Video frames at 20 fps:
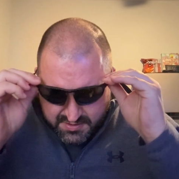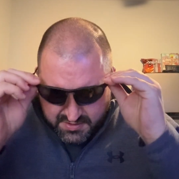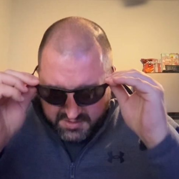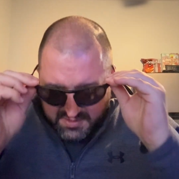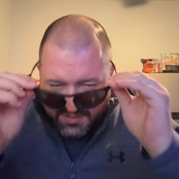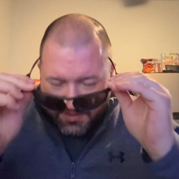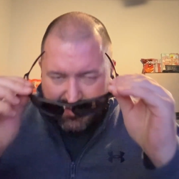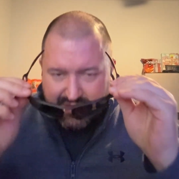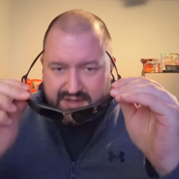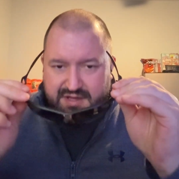
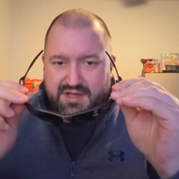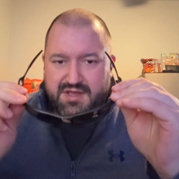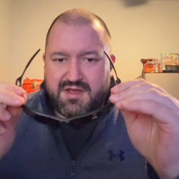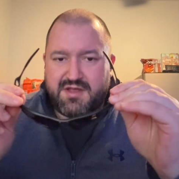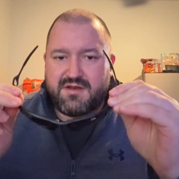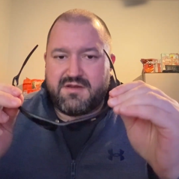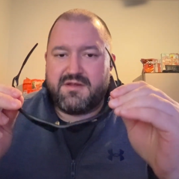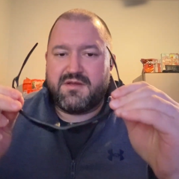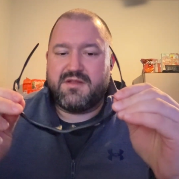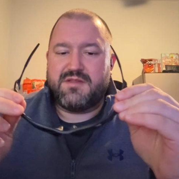
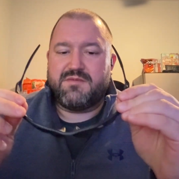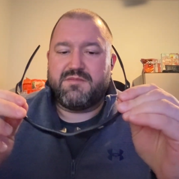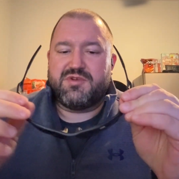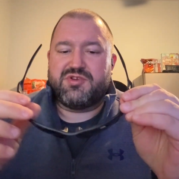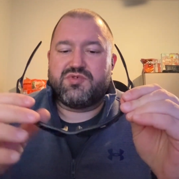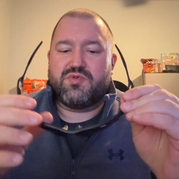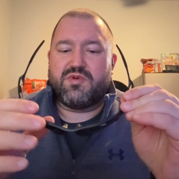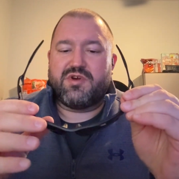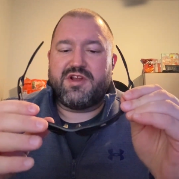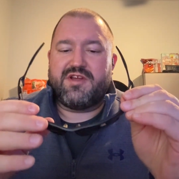and the
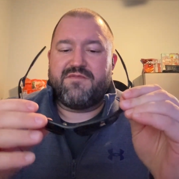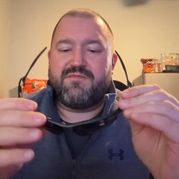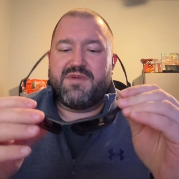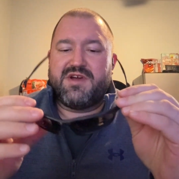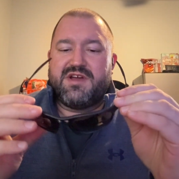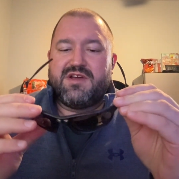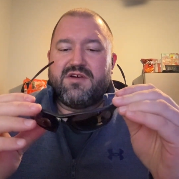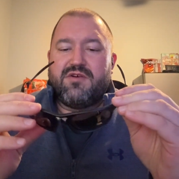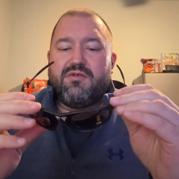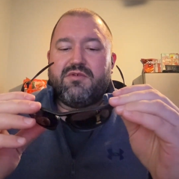majority of
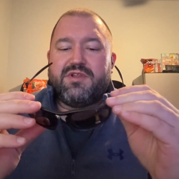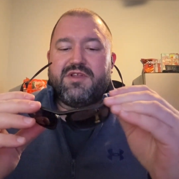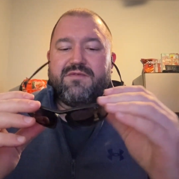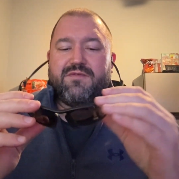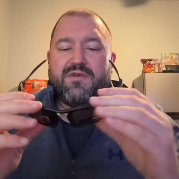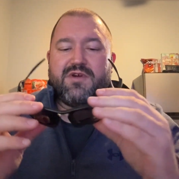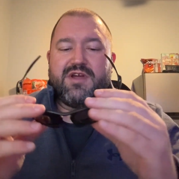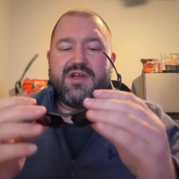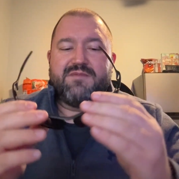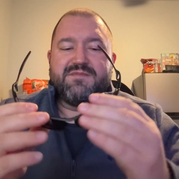my Oakley
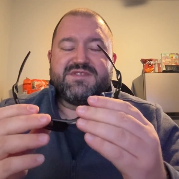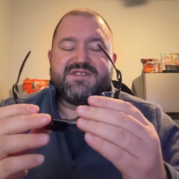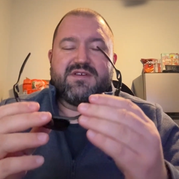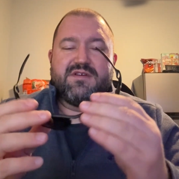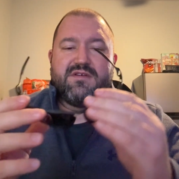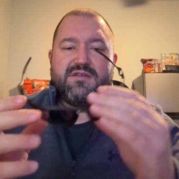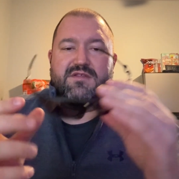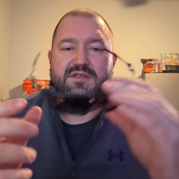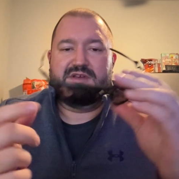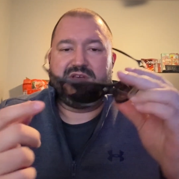frames,
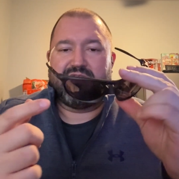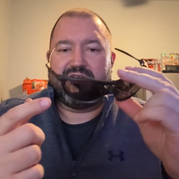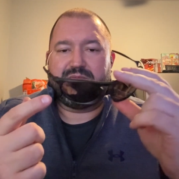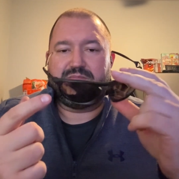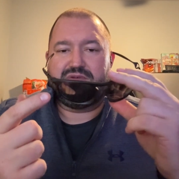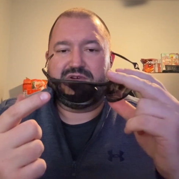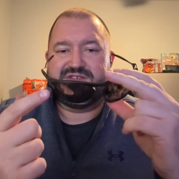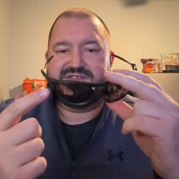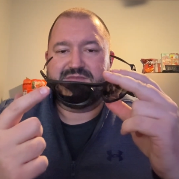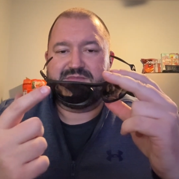the
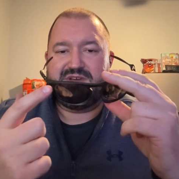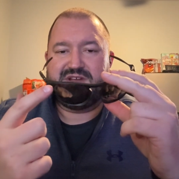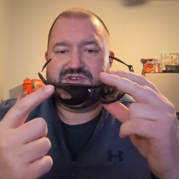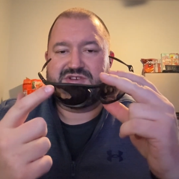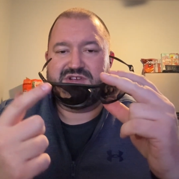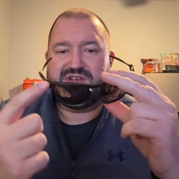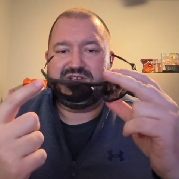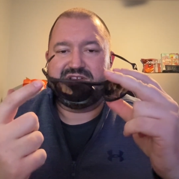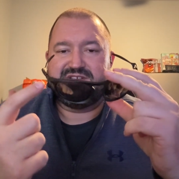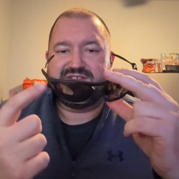prism
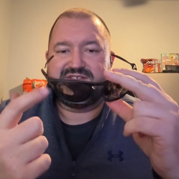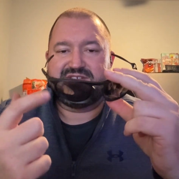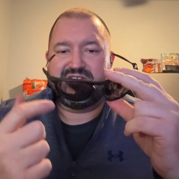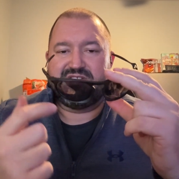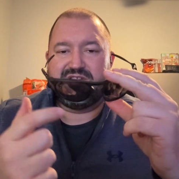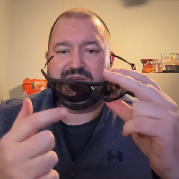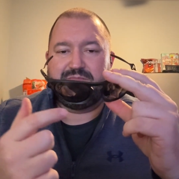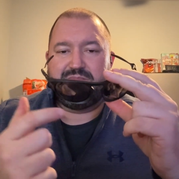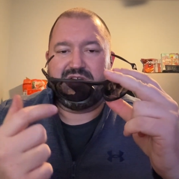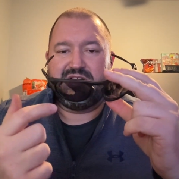etching is
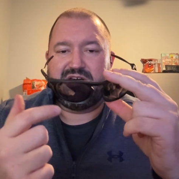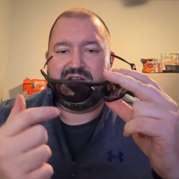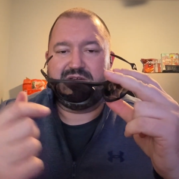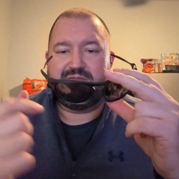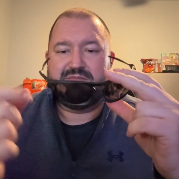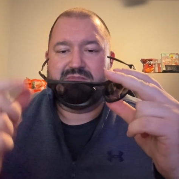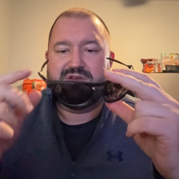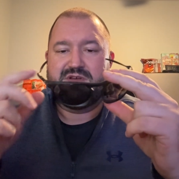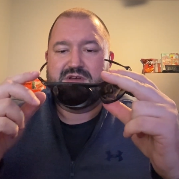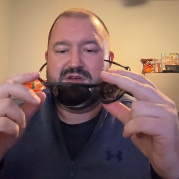on the
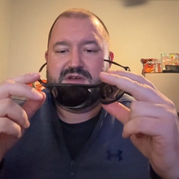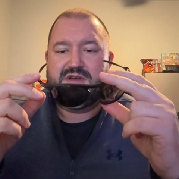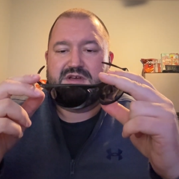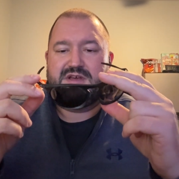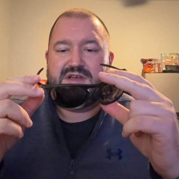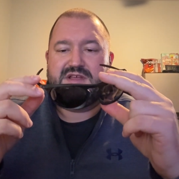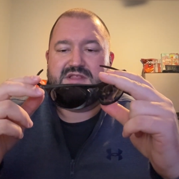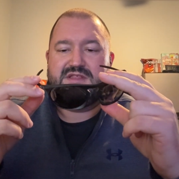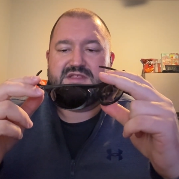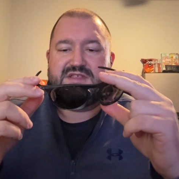bottom,
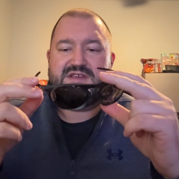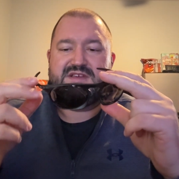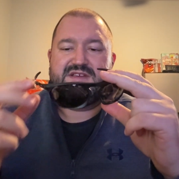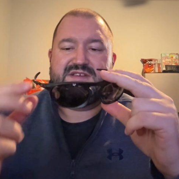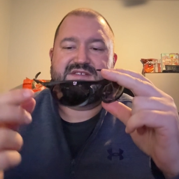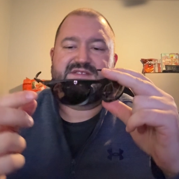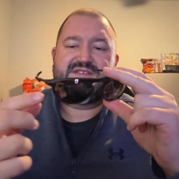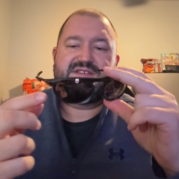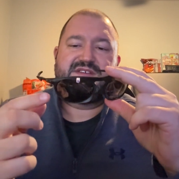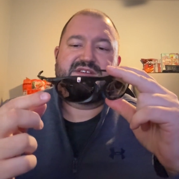and
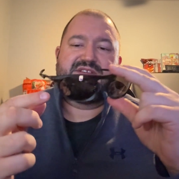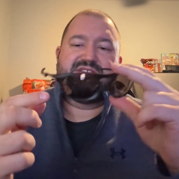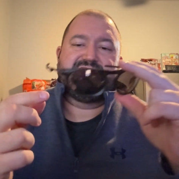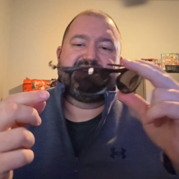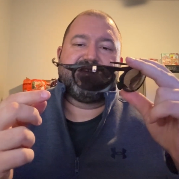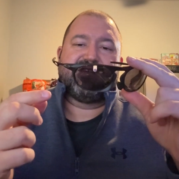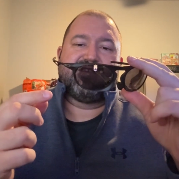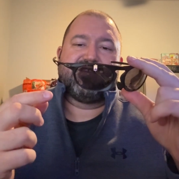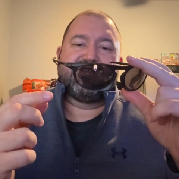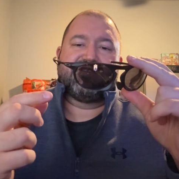these, it's
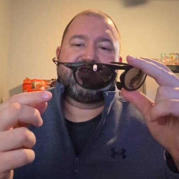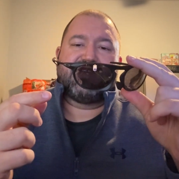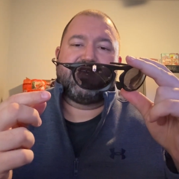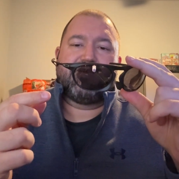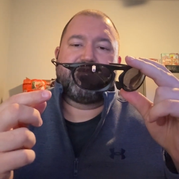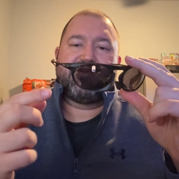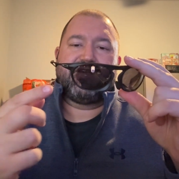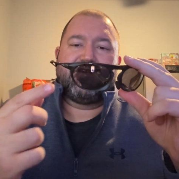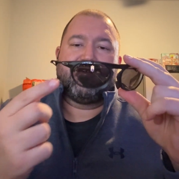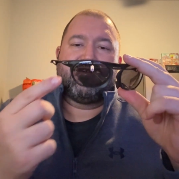in the
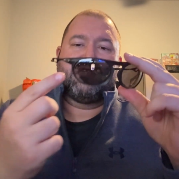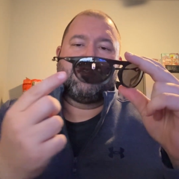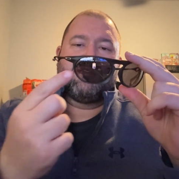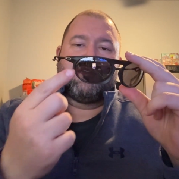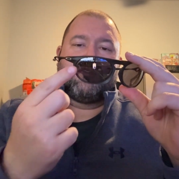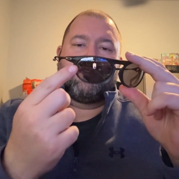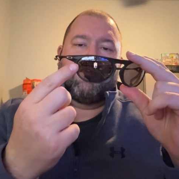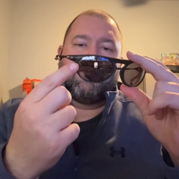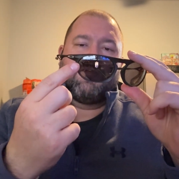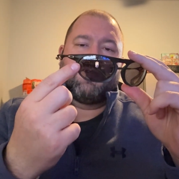top here in
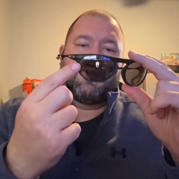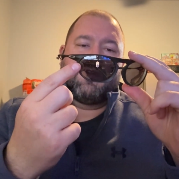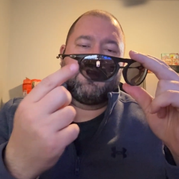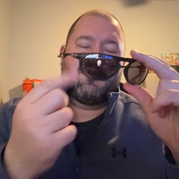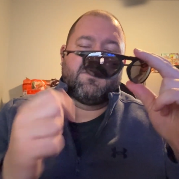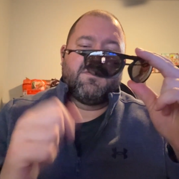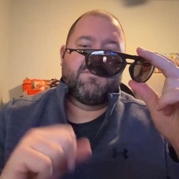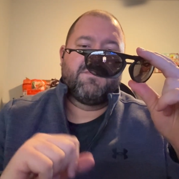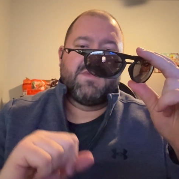the corner.